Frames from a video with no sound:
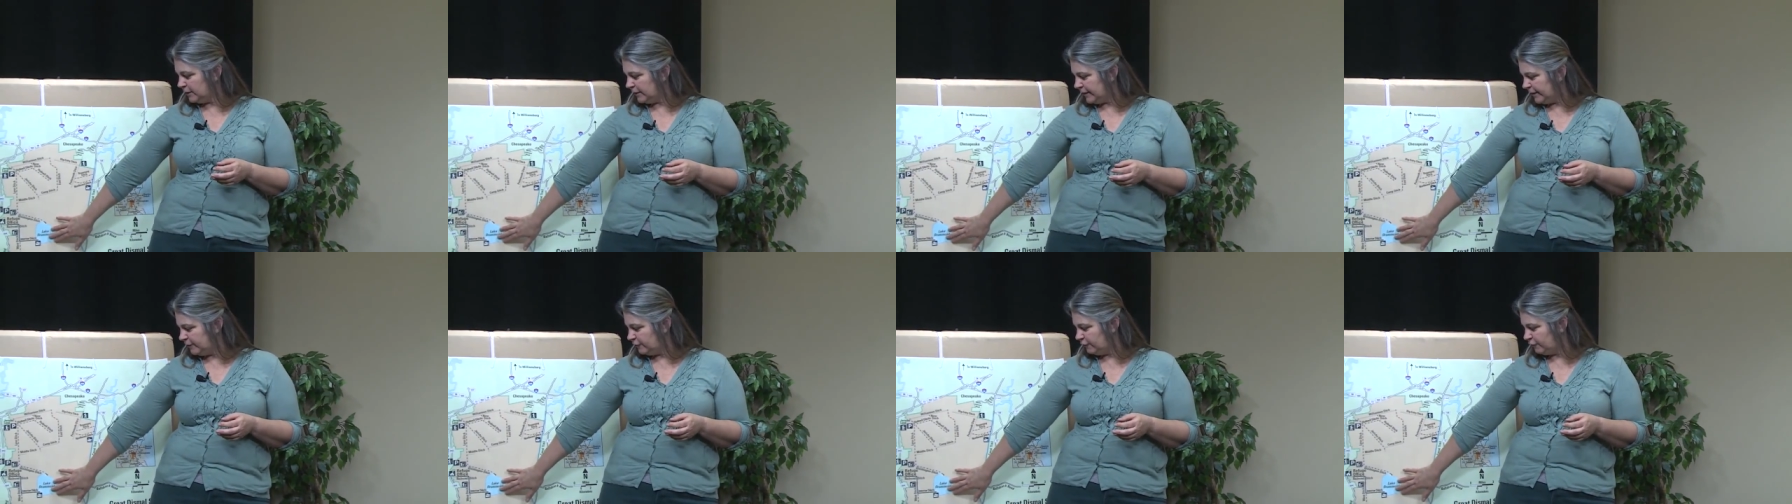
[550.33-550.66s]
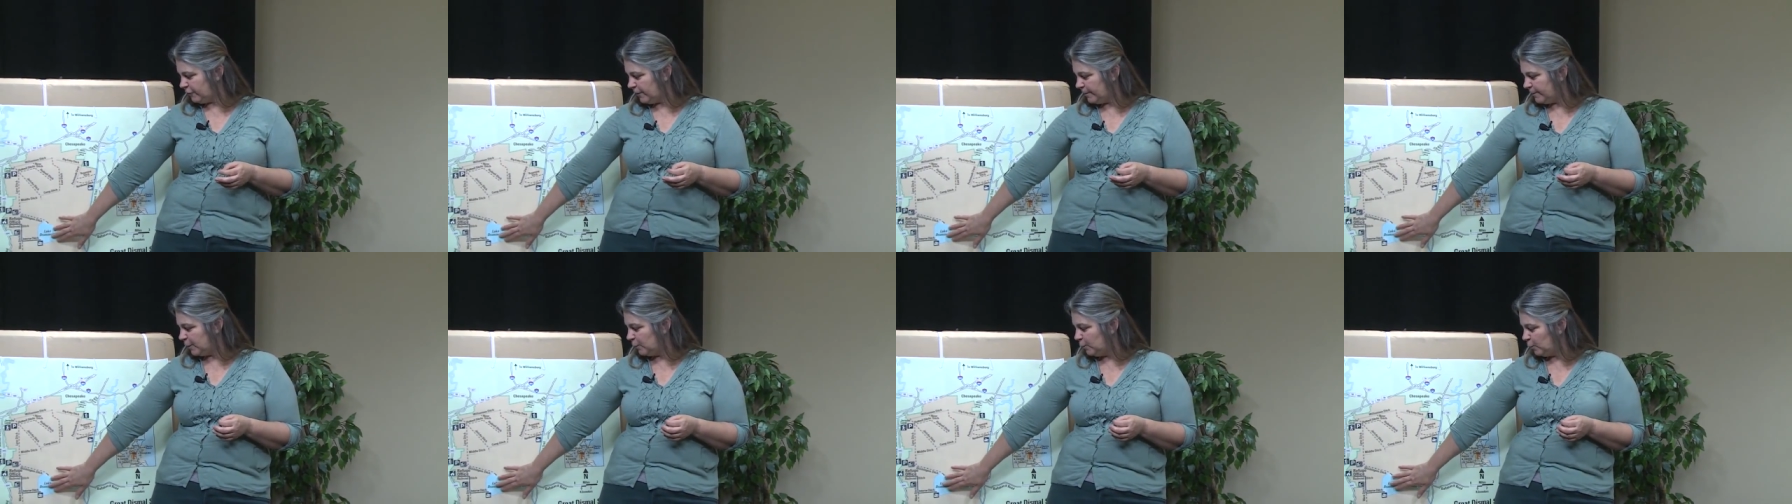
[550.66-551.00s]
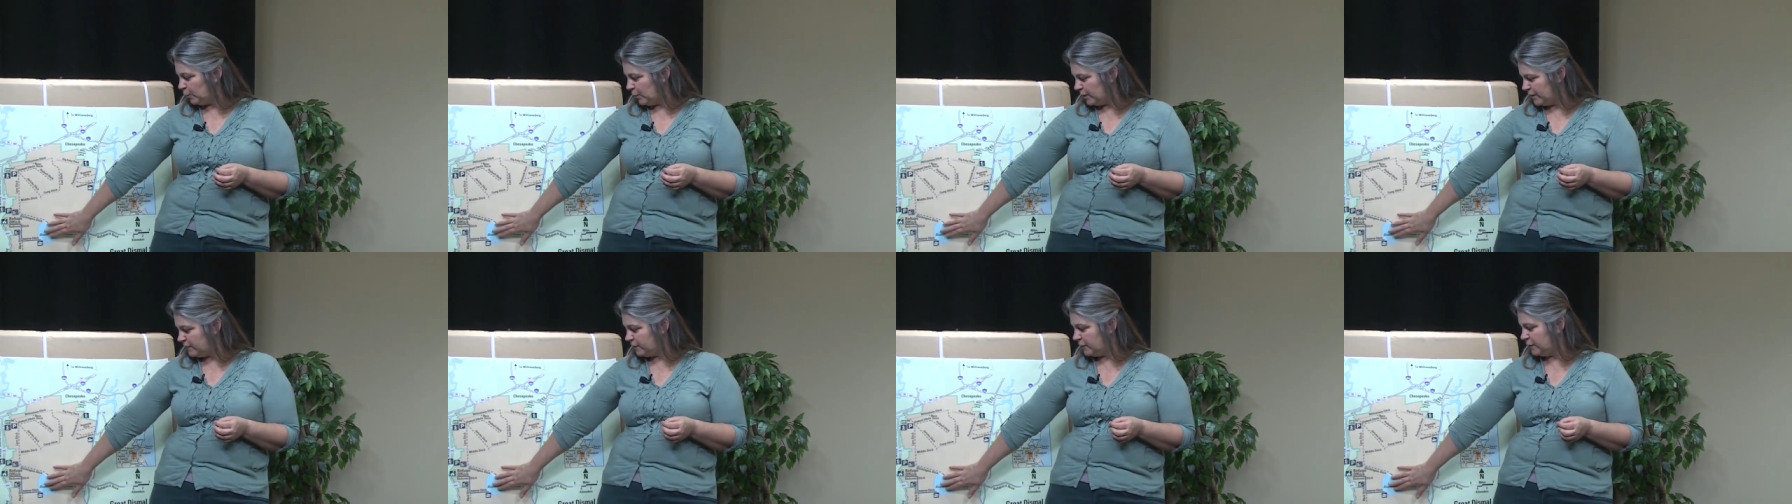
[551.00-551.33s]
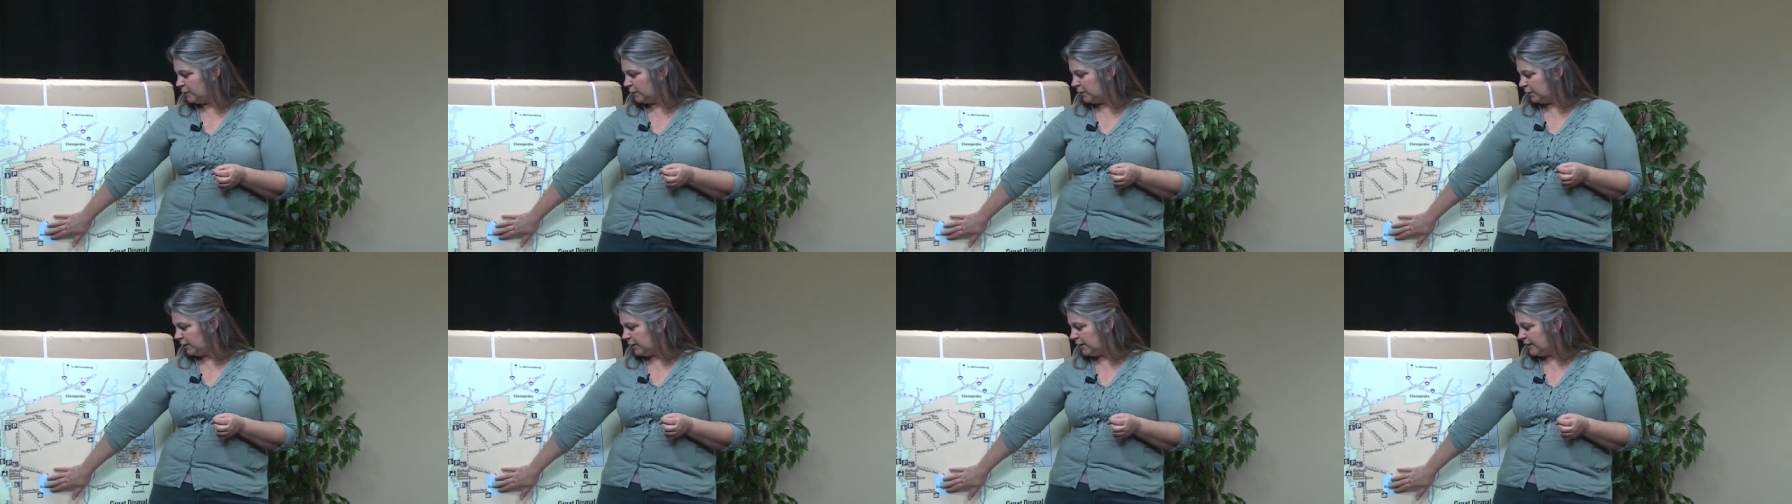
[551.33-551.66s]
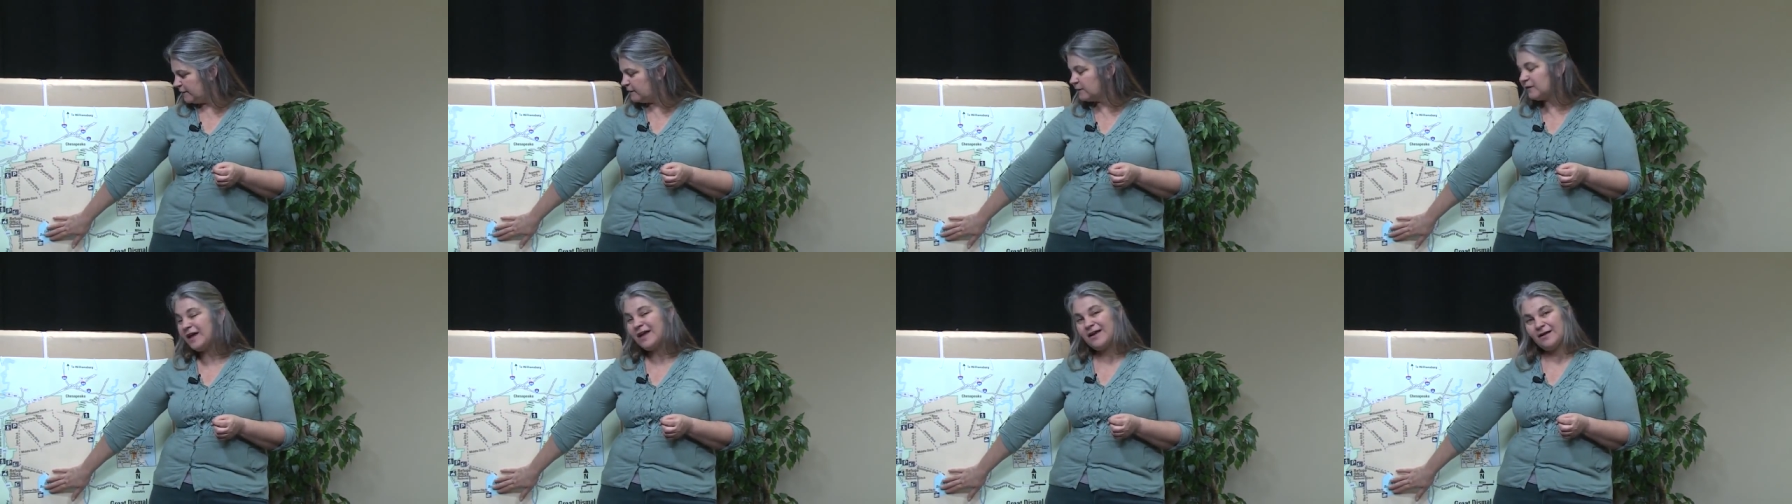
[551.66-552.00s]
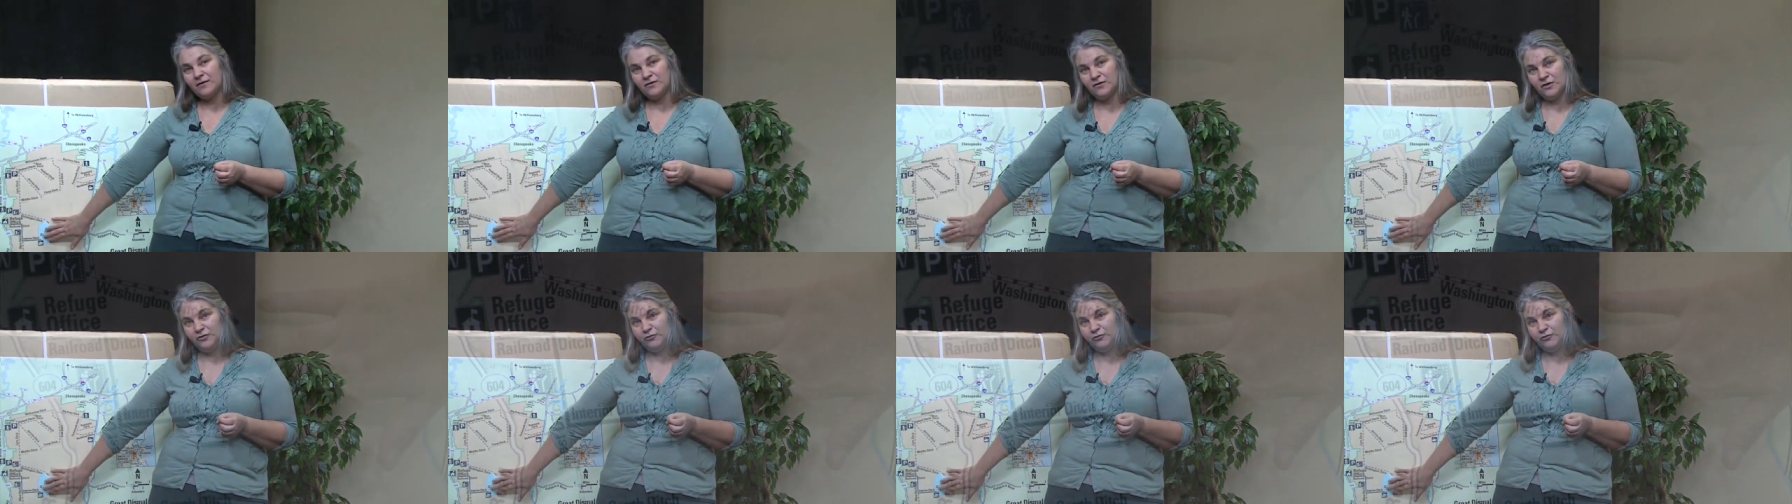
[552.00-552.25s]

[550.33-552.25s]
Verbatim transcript: Lake Drummond was utilized as a